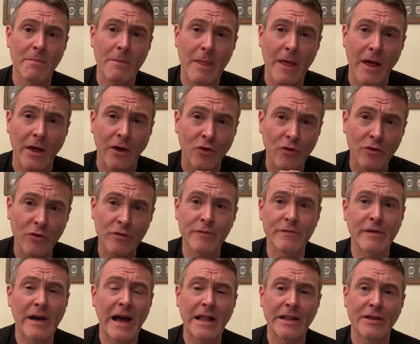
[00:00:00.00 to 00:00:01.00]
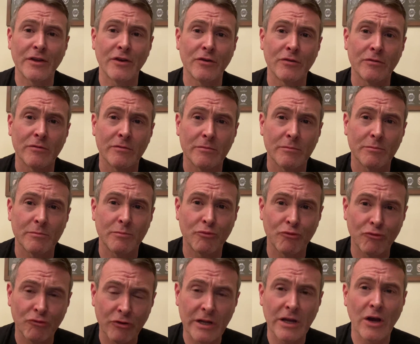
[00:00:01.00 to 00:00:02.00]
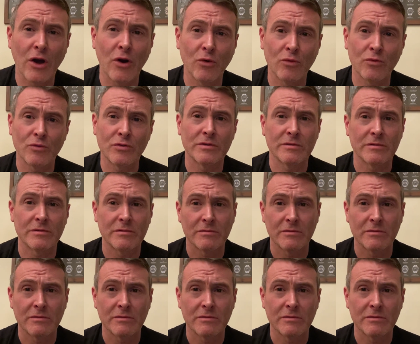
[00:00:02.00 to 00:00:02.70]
a good value pre-owned